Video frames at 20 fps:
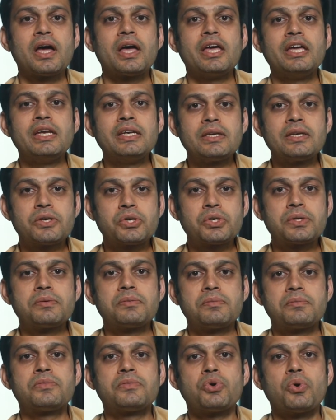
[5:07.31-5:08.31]
In
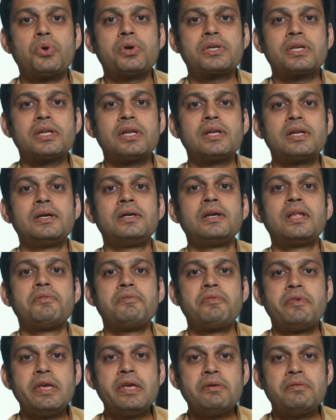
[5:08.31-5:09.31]
total,
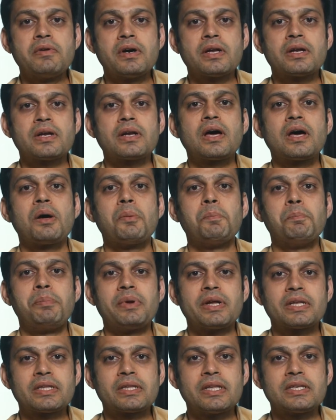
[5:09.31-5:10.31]
fever,
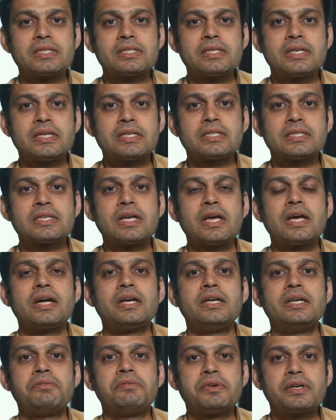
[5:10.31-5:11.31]
breathlessness,
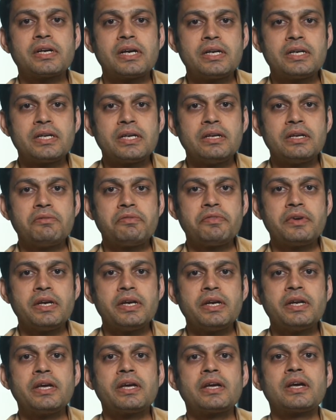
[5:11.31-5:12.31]
difficulty in
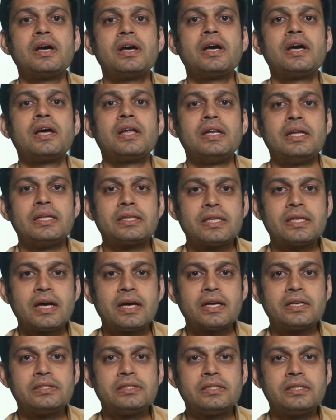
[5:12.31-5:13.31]
feeding,
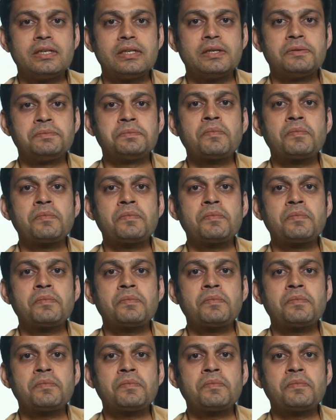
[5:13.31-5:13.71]
lethargy,